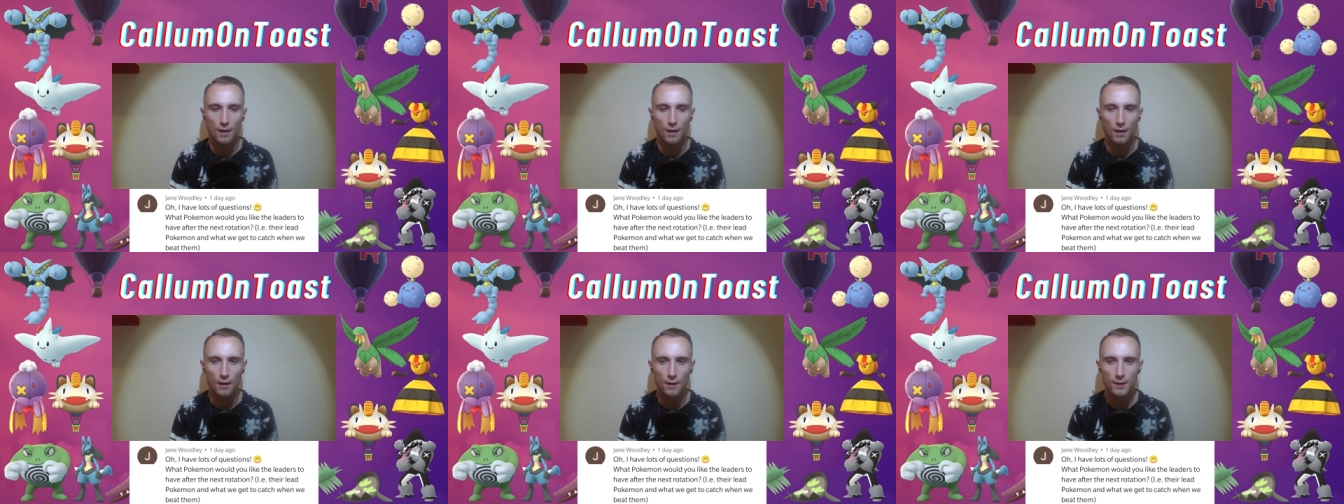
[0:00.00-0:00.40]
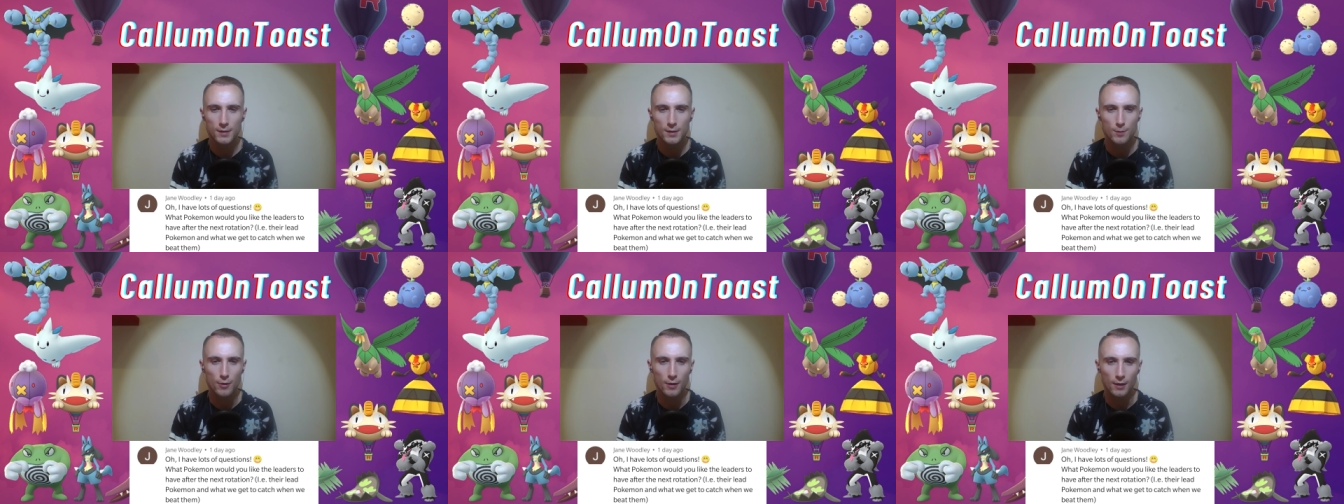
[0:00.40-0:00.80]
This is
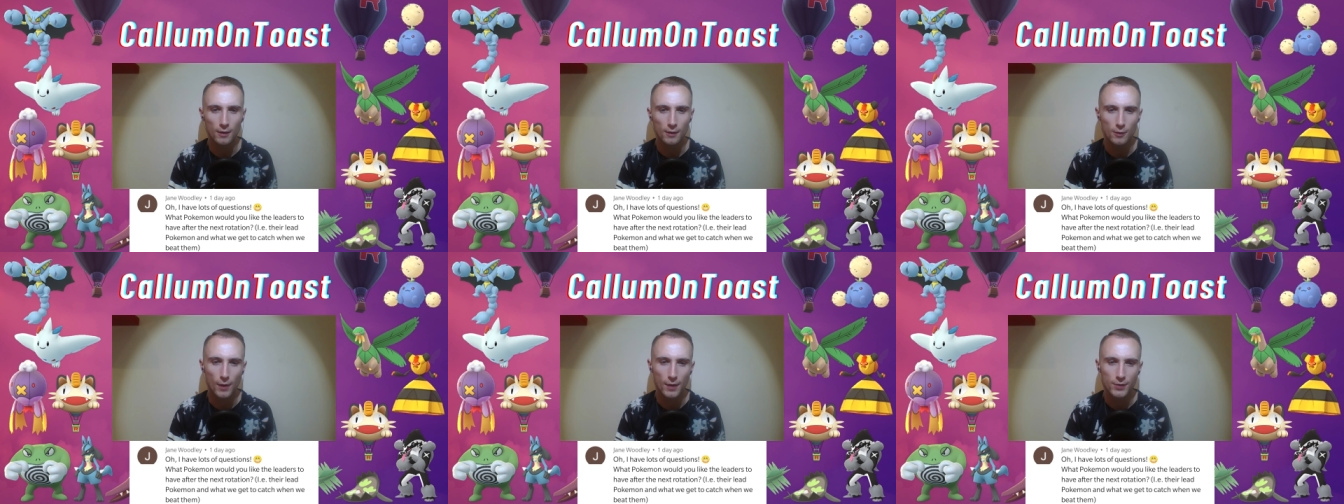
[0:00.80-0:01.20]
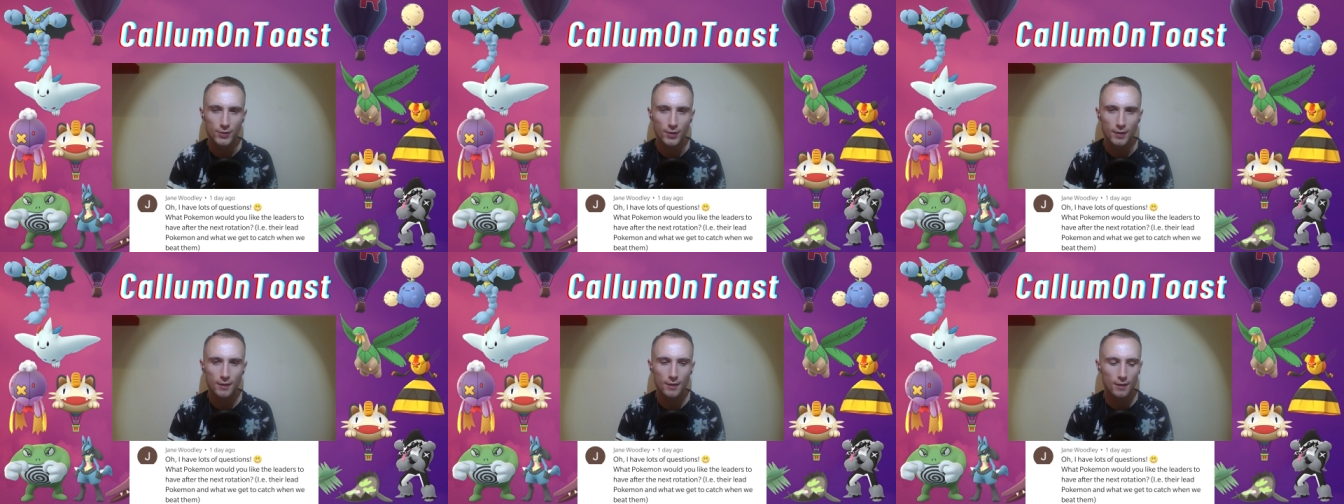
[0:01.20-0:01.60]
a pretty good
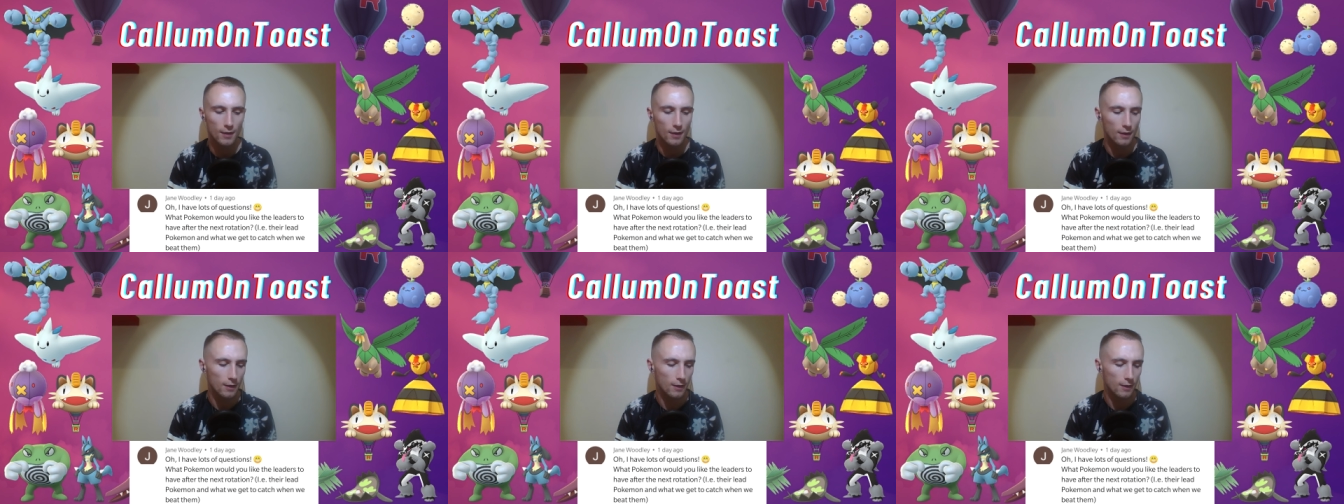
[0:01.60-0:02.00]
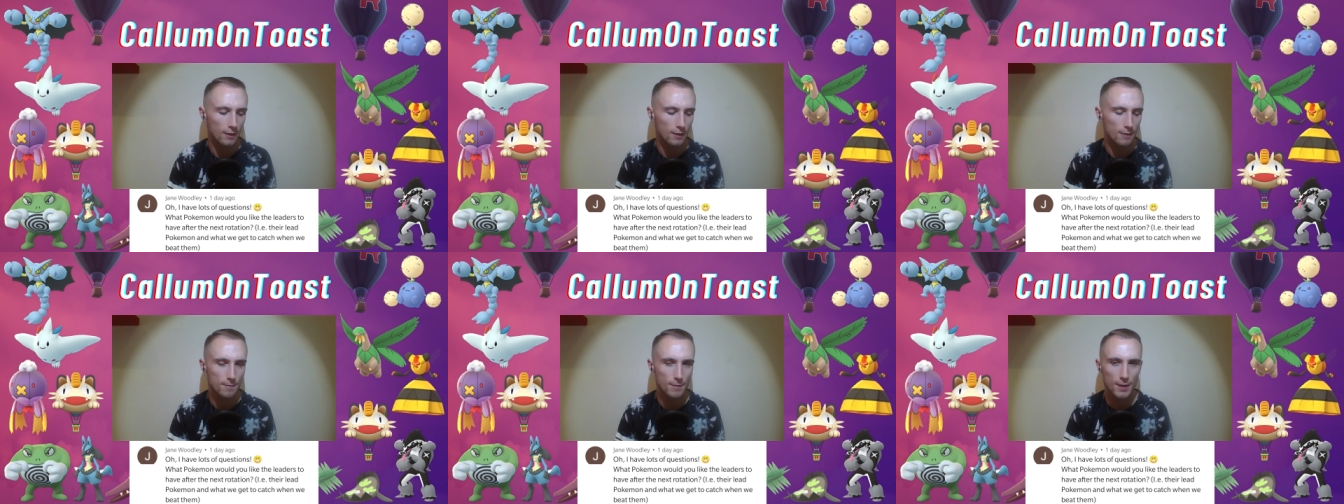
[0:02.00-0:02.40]
question.
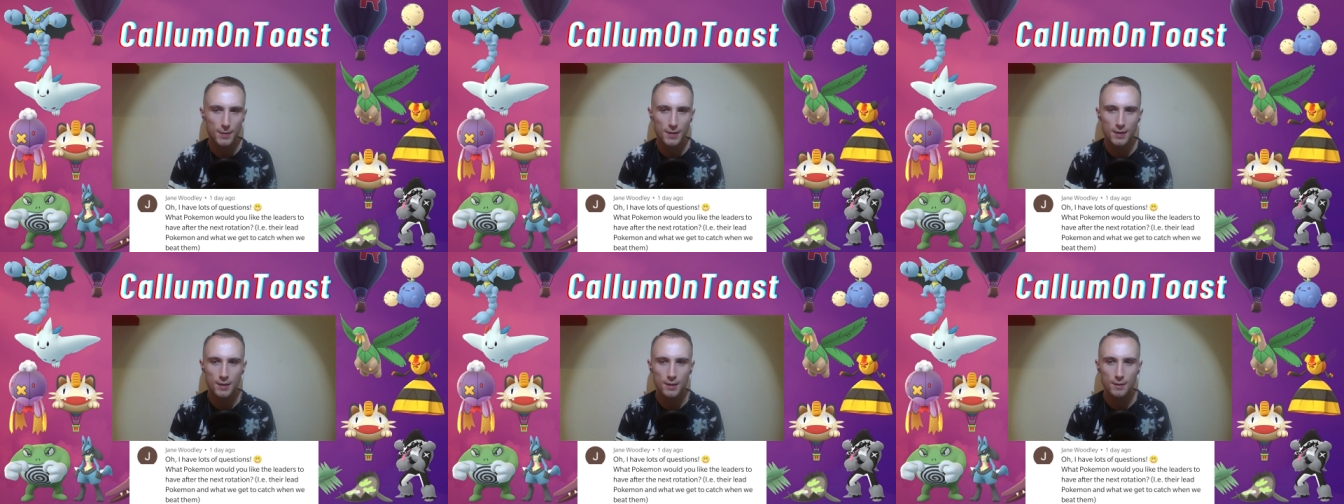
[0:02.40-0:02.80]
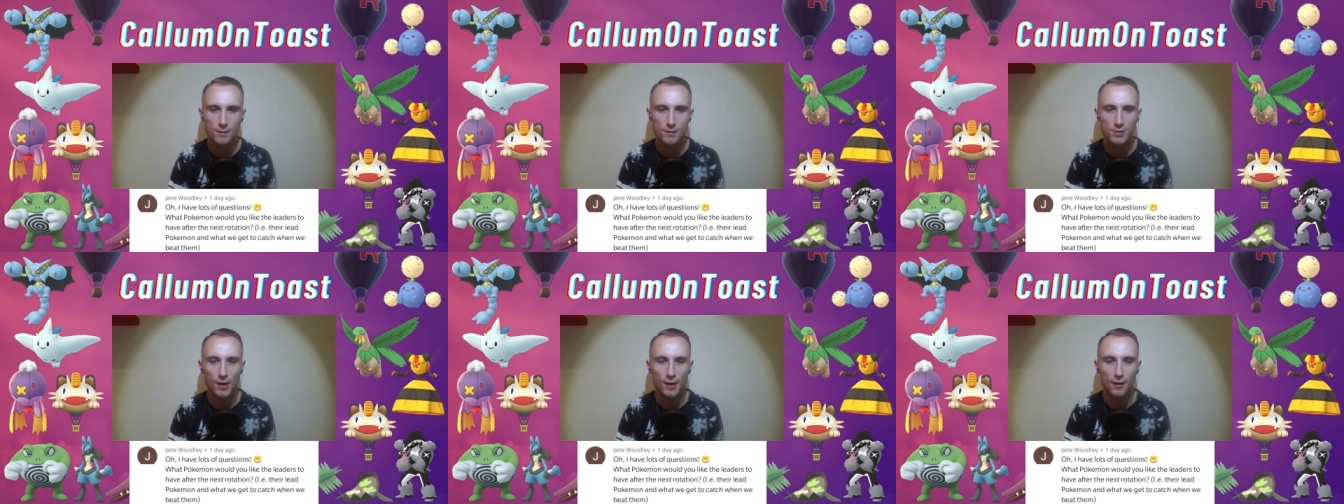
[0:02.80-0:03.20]
Maybe
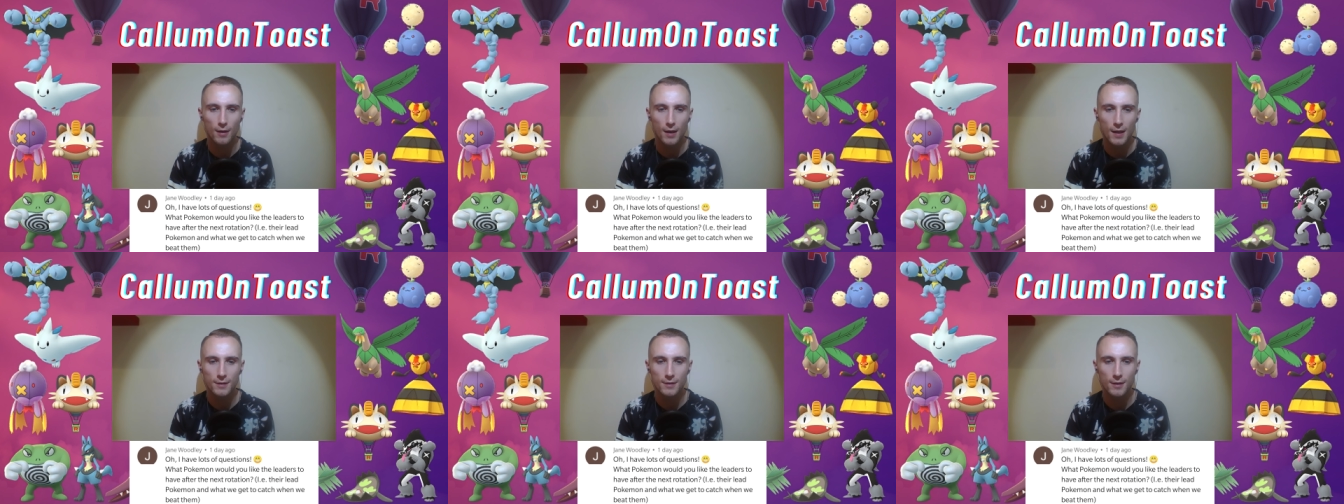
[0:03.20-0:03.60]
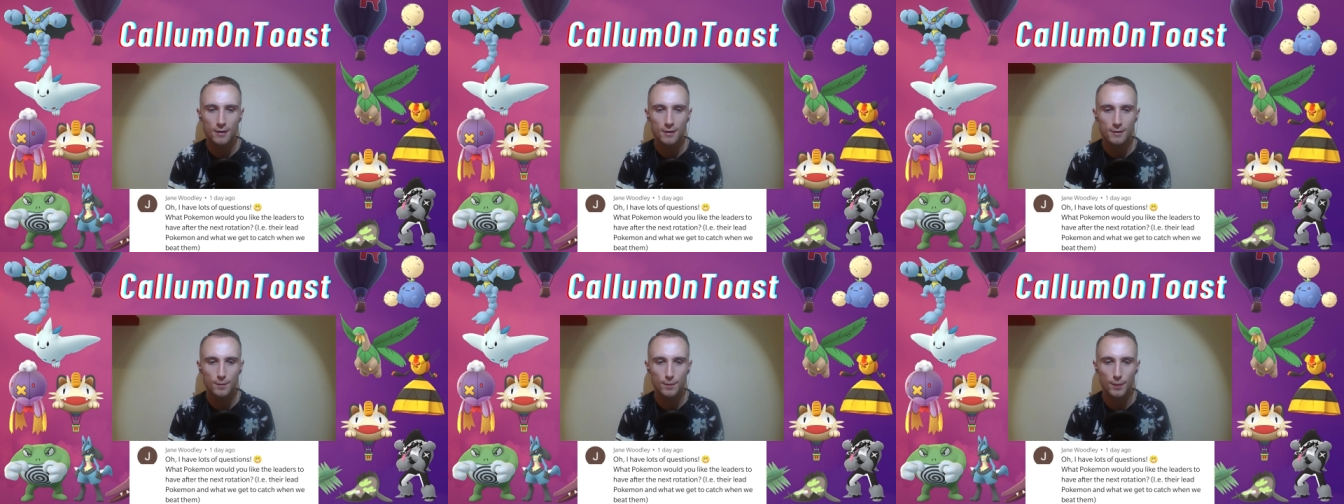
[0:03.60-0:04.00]
Shadow Lantern,